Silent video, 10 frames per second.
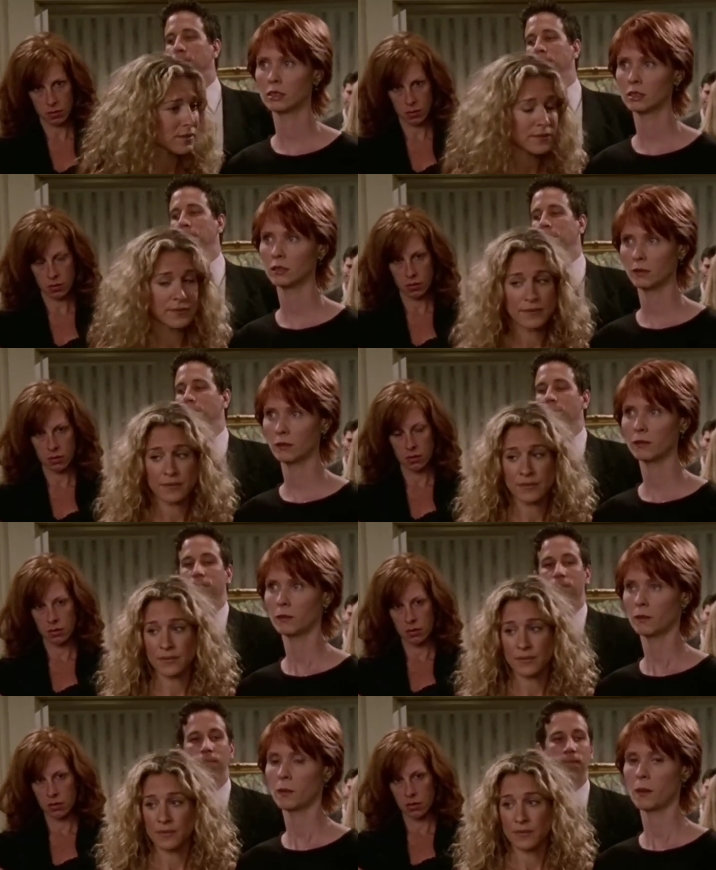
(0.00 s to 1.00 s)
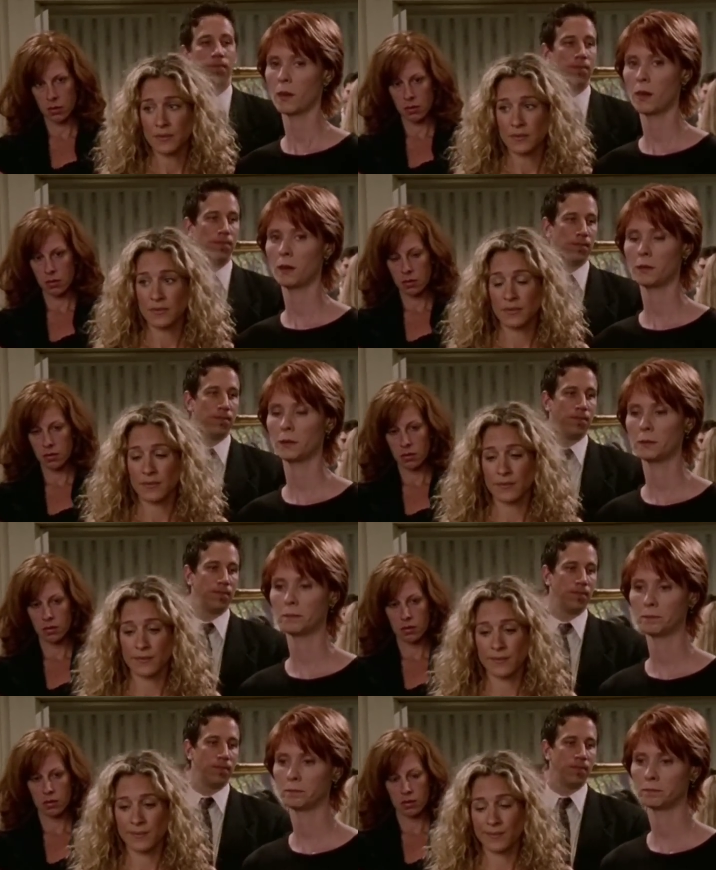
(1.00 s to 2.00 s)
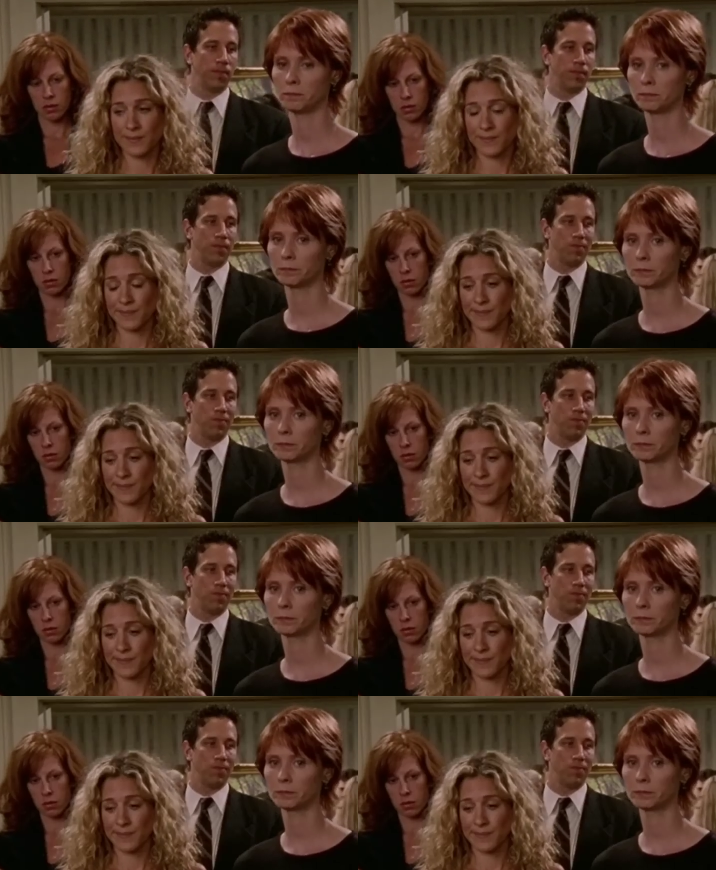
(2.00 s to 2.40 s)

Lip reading: (no one is talking)